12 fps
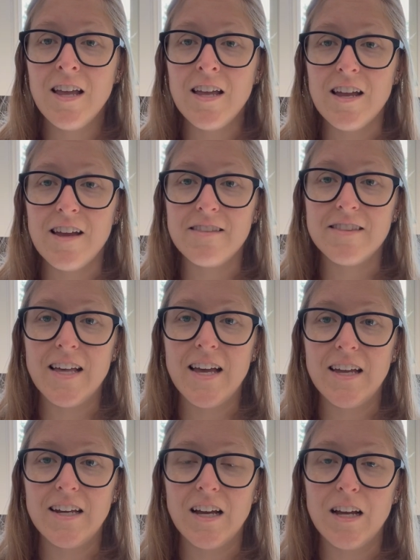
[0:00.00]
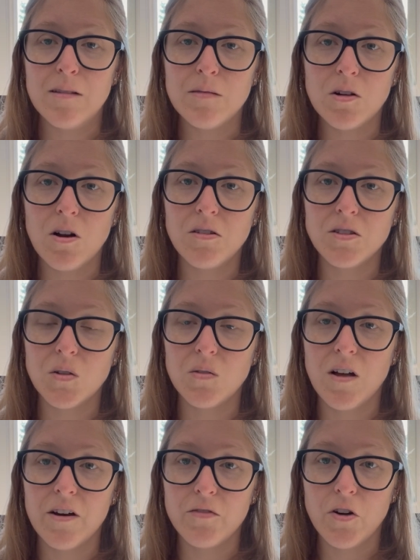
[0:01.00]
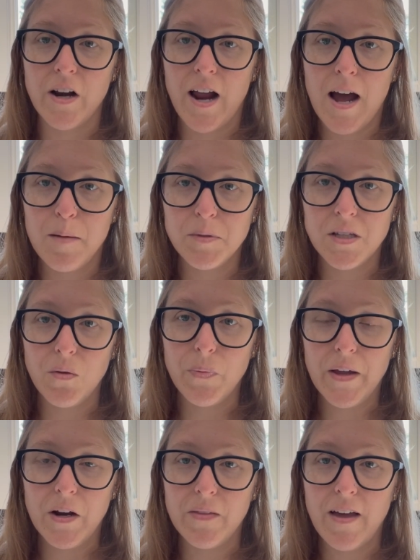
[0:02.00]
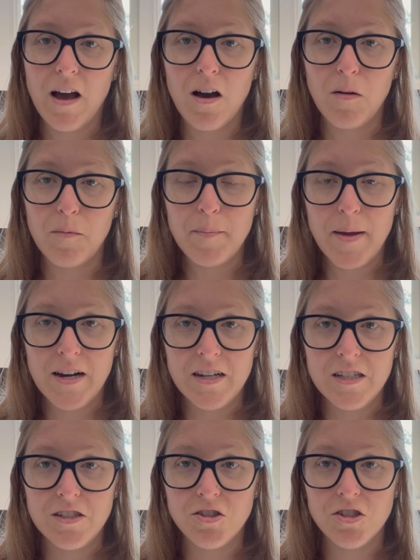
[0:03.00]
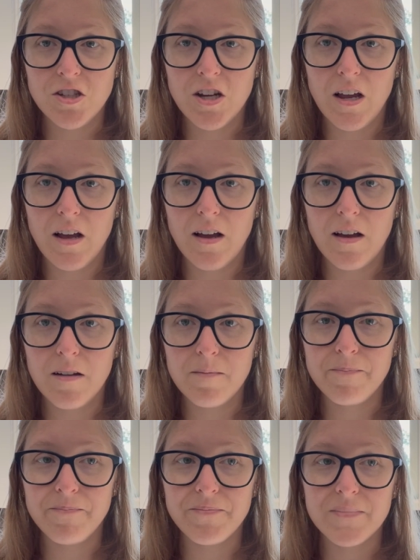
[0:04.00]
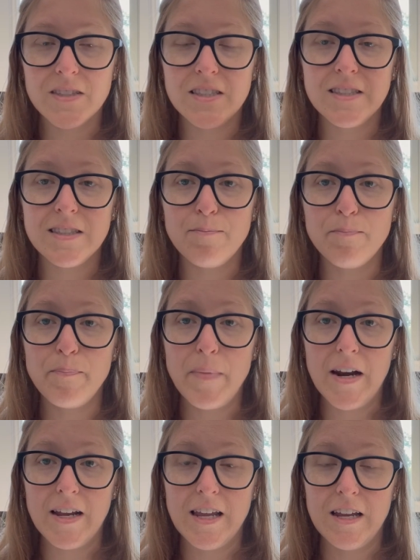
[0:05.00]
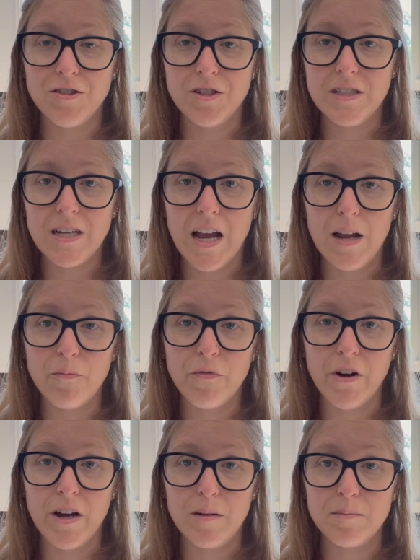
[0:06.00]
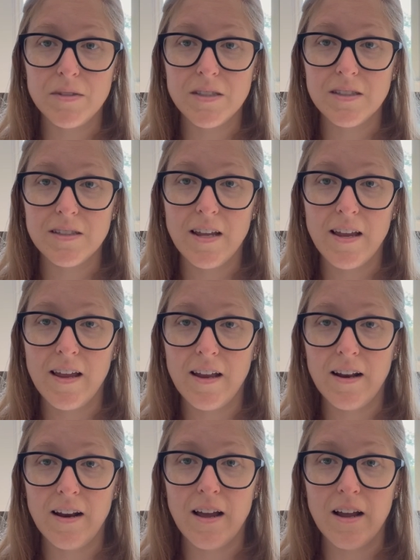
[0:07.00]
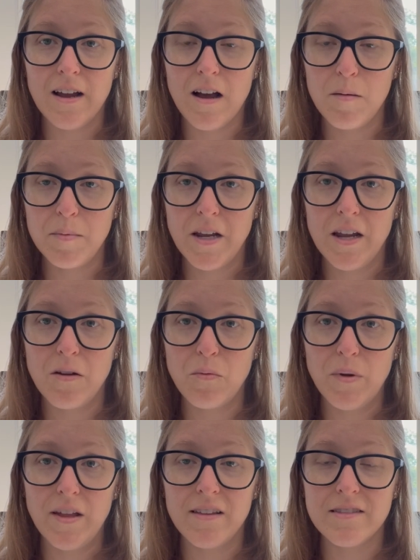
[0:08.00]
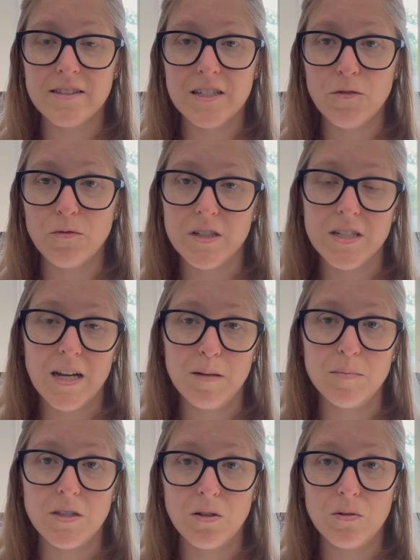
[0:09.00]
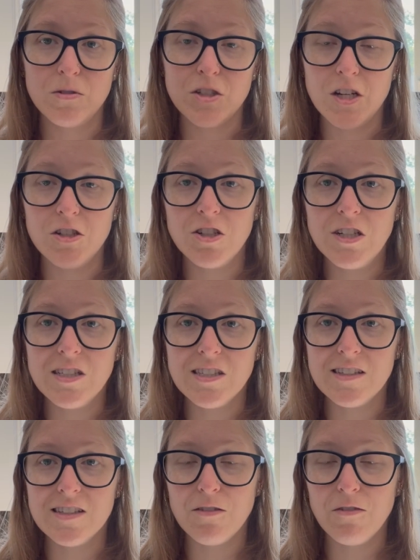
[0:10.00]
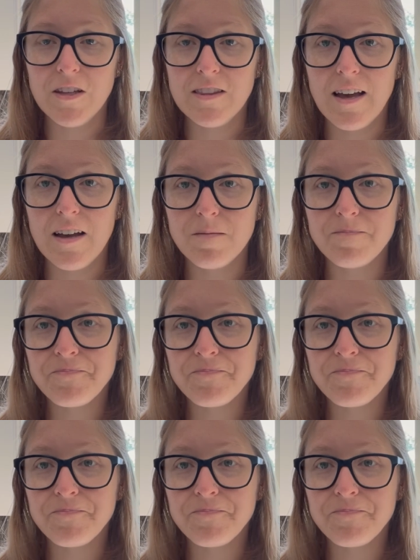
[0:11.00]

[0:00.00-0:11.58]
And then there are also a lot of great apps out there that help manage medication time frames and accommodate with different time zone changes and stuff like that.